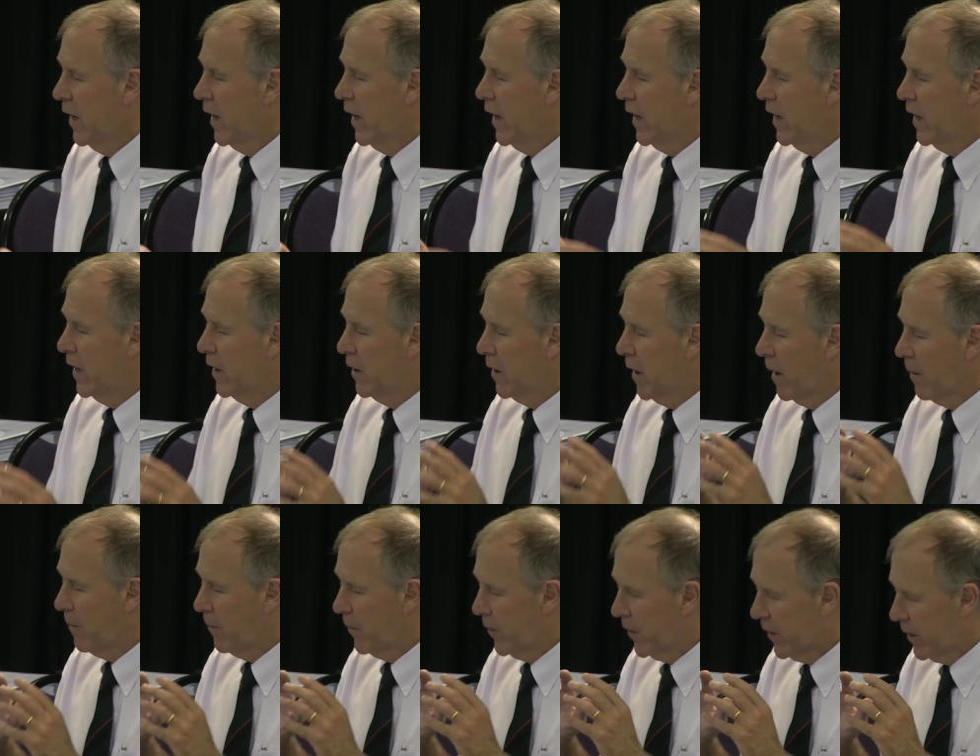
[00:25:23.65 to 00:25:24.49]

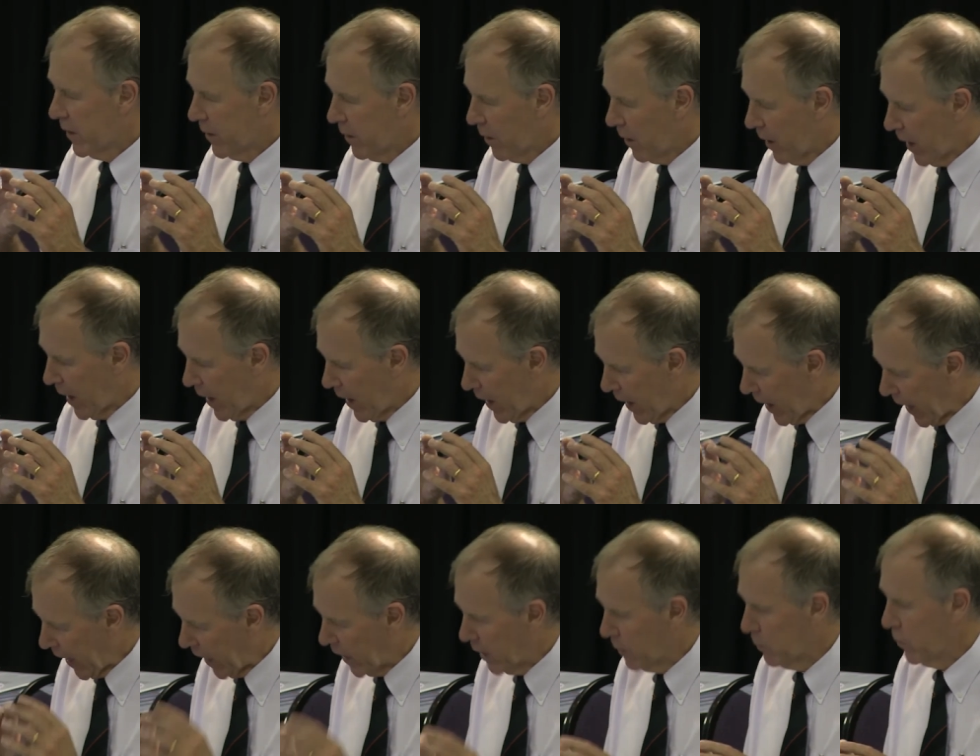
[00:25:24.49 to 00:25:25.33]
in
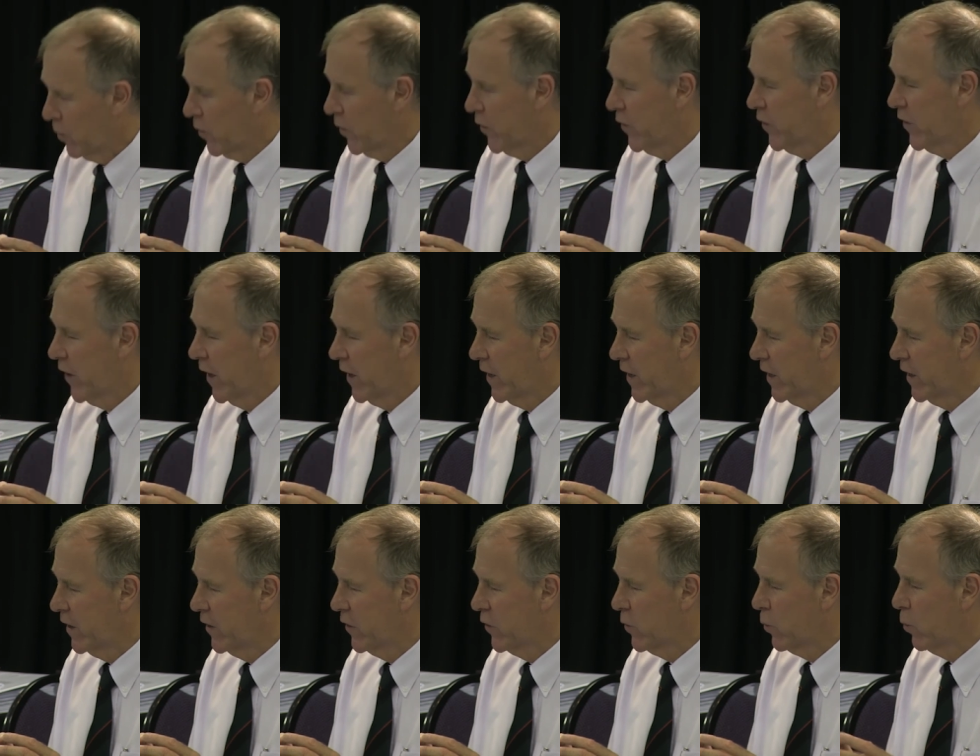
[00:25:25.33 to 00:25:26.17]
animal
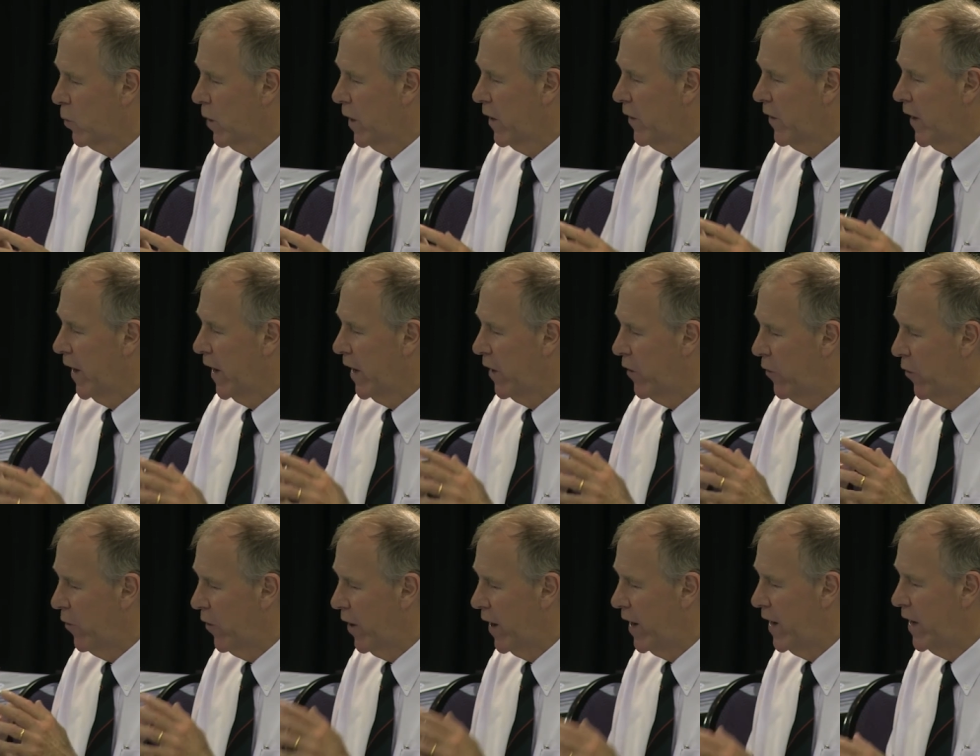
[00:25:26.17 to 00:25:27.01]
studies where they had
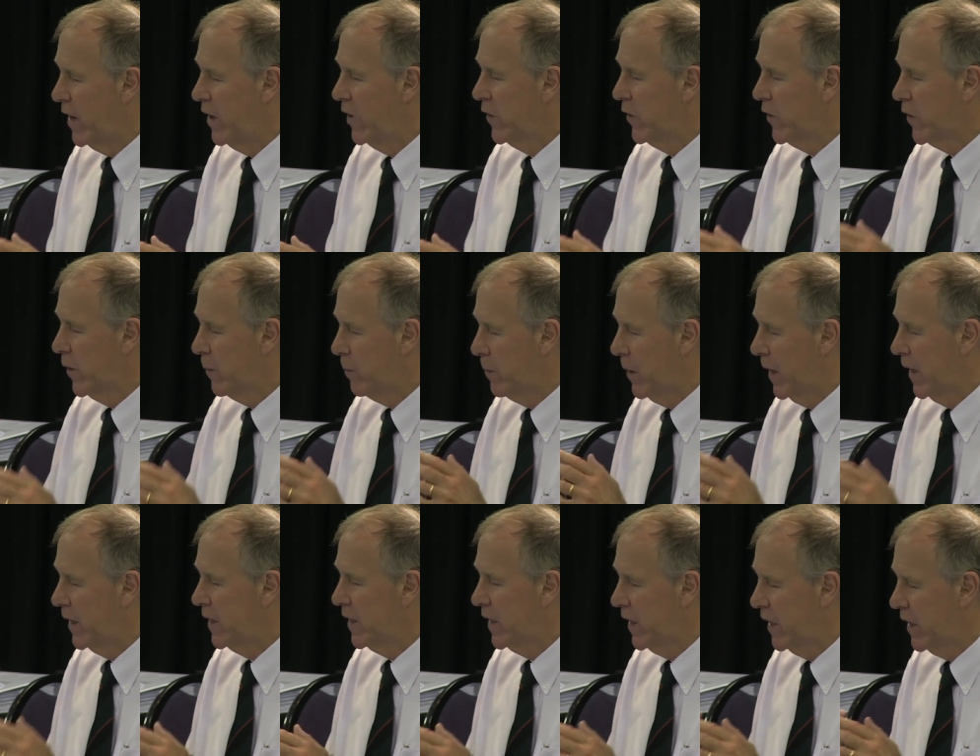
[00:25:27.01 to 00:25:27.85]
raised the
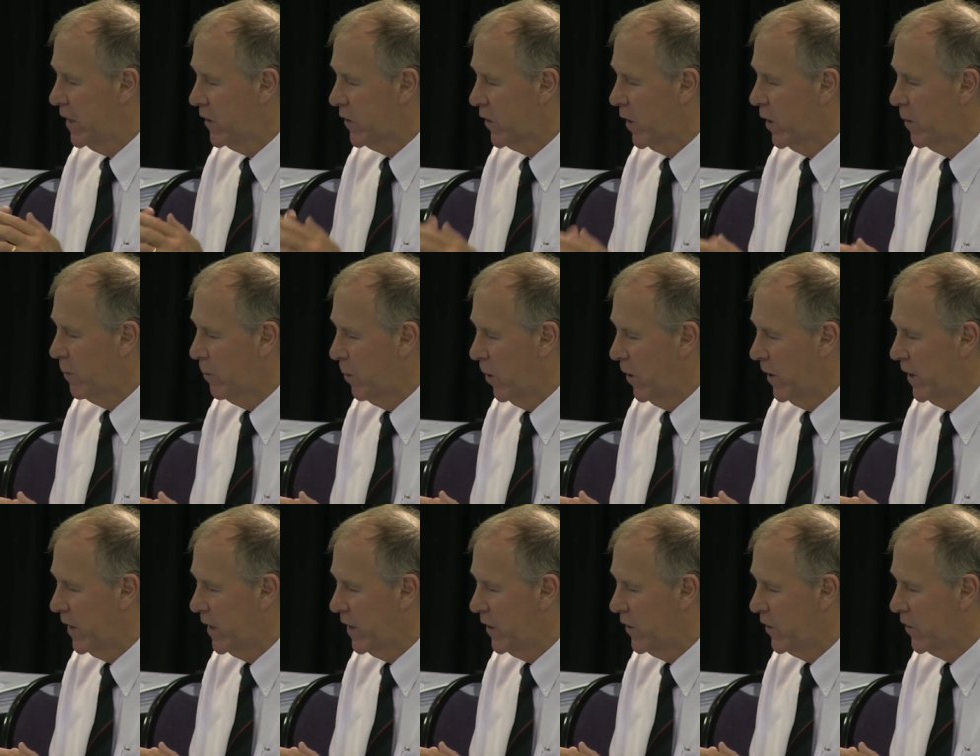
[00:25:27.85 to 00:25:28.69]
blood ketone
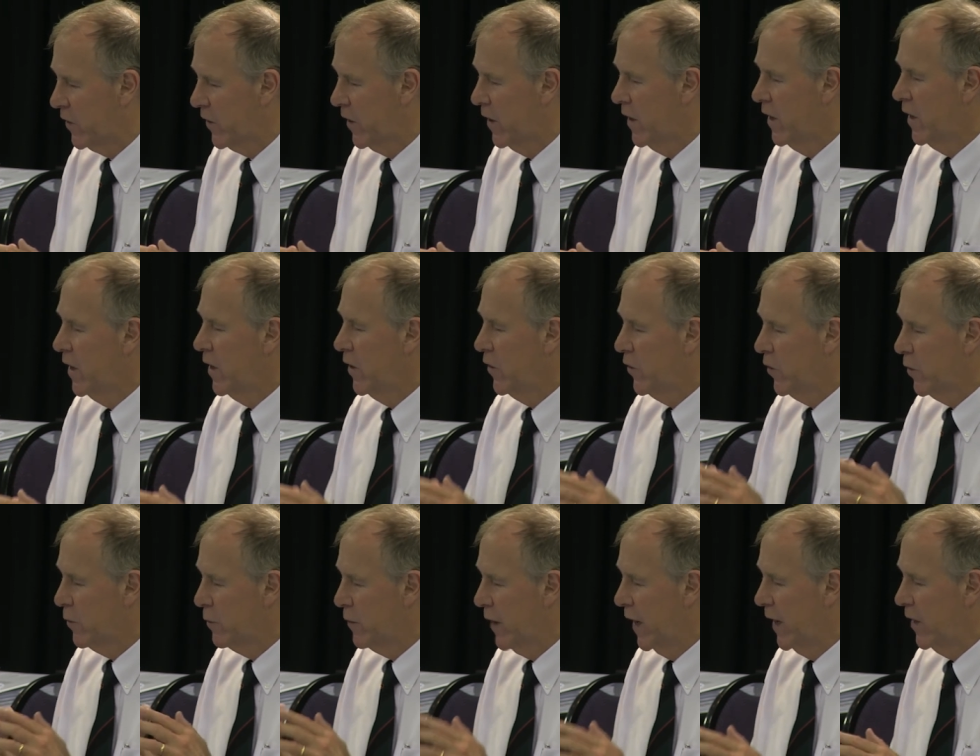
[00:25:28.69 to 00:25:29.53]
bodies
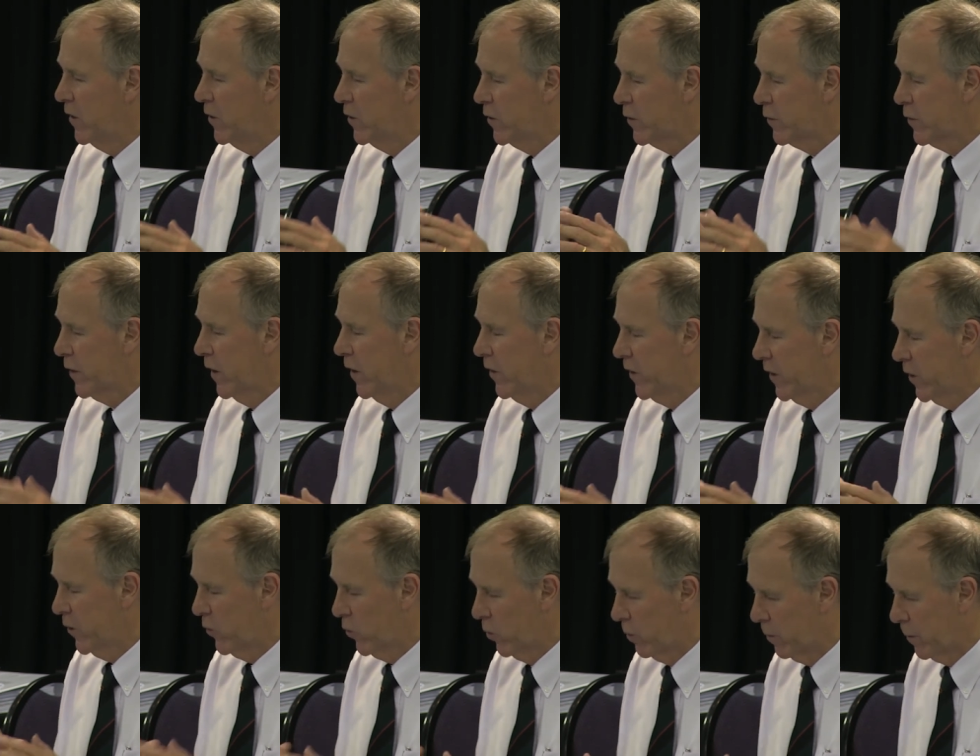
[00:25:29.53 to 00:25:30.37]
to values found
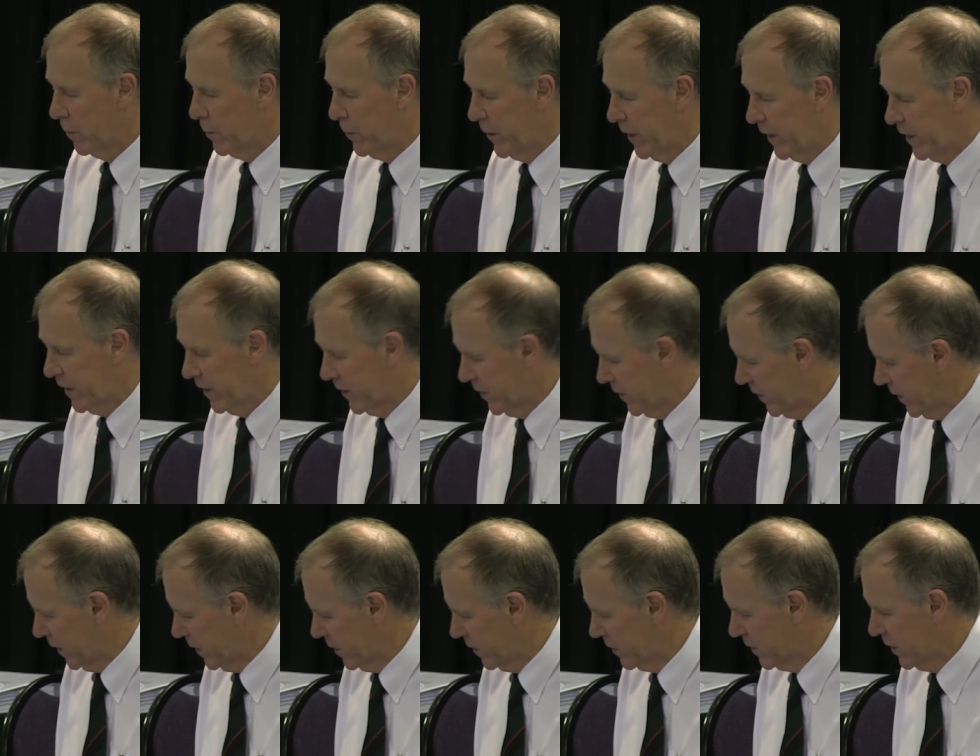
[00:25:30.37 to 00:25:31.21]
in normal
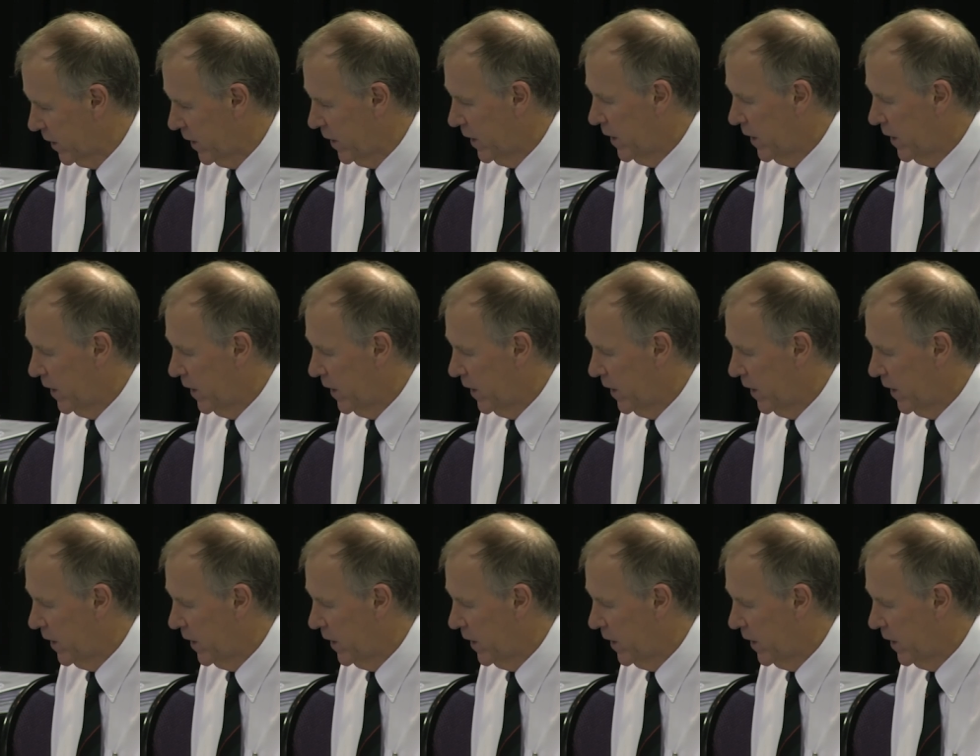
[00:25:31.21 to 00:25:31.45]
pregnancies.